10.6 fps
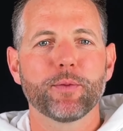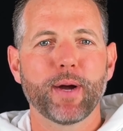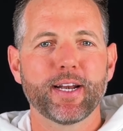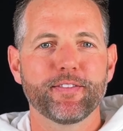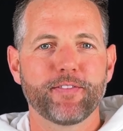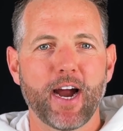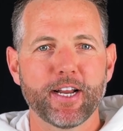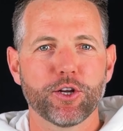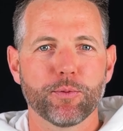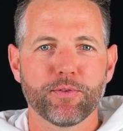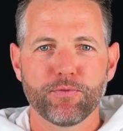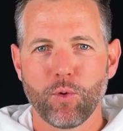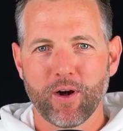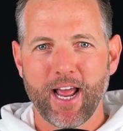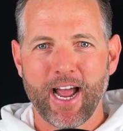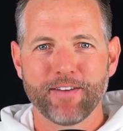by defining your before
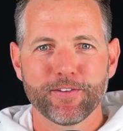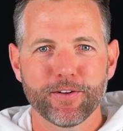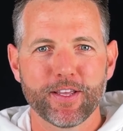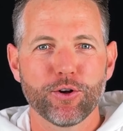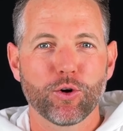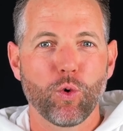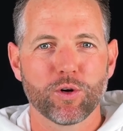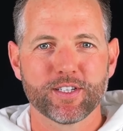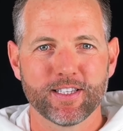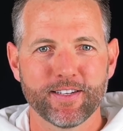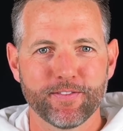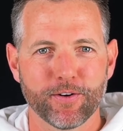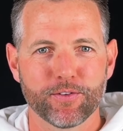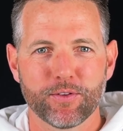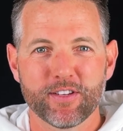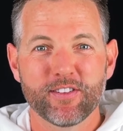and after that your course
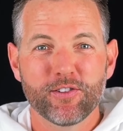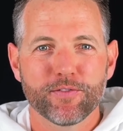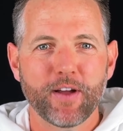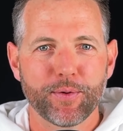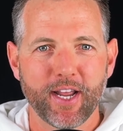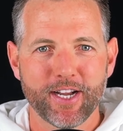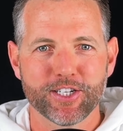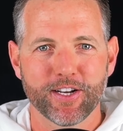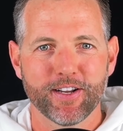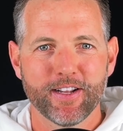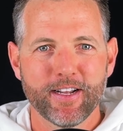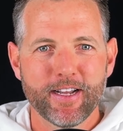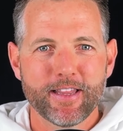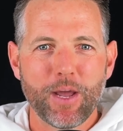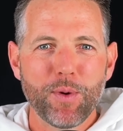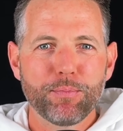delivers. This is your foundation.
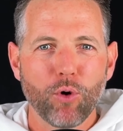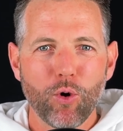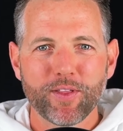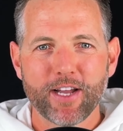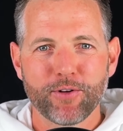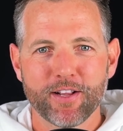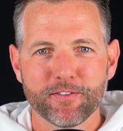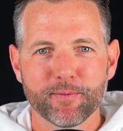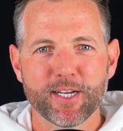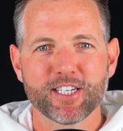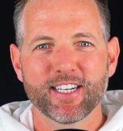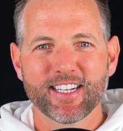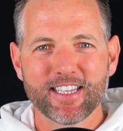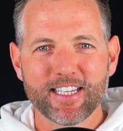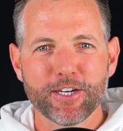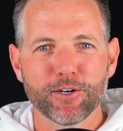Then we broke that transformation into
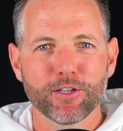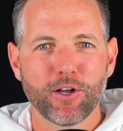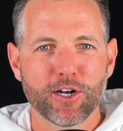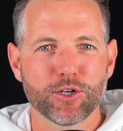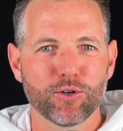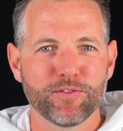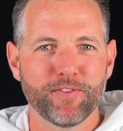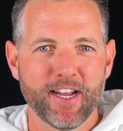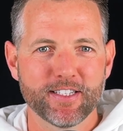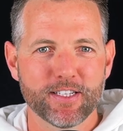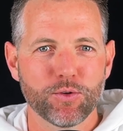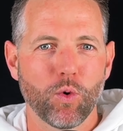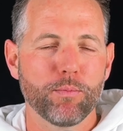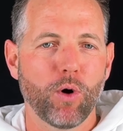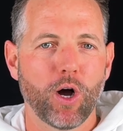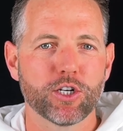clear, logical phases or
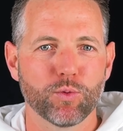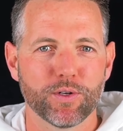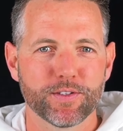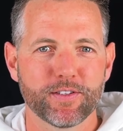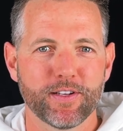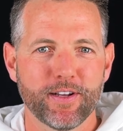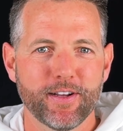modules.